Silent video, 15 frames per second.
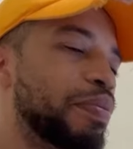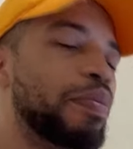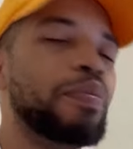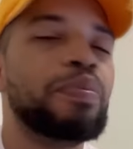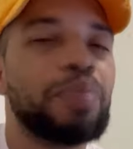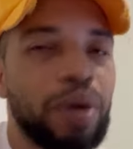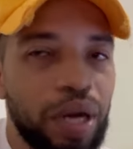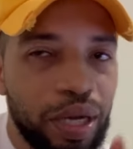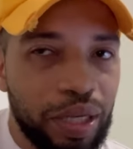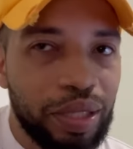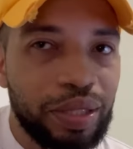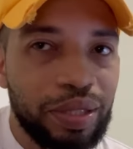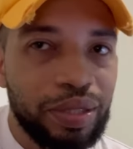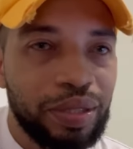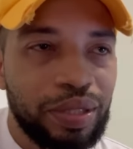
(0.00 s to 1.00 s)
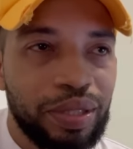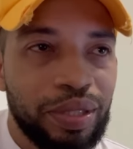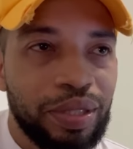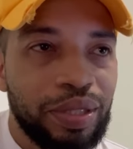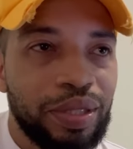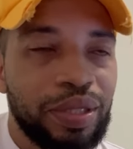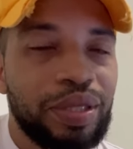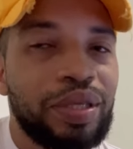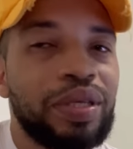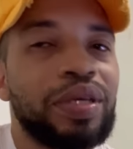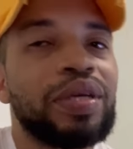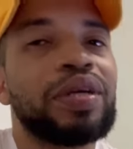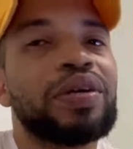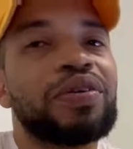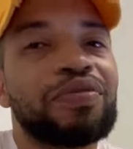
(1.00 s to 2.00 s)
But
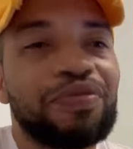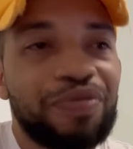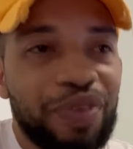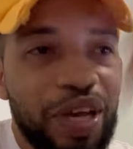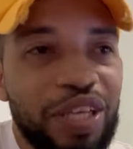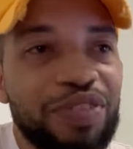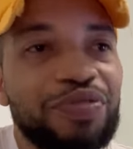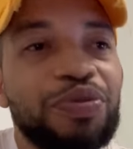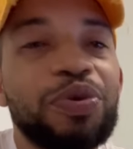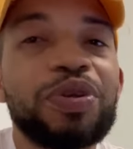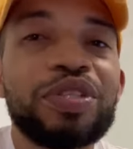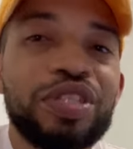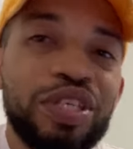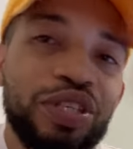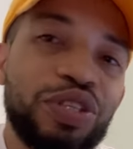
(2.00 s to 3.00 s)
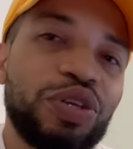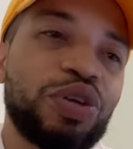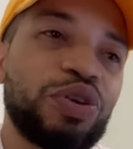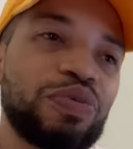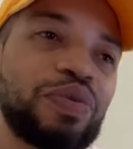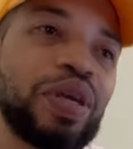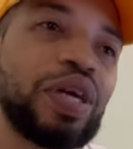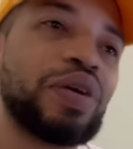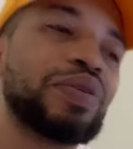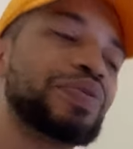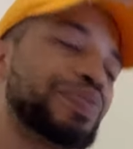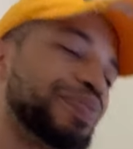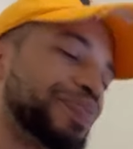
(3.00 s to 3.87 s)
fast forward to the third round.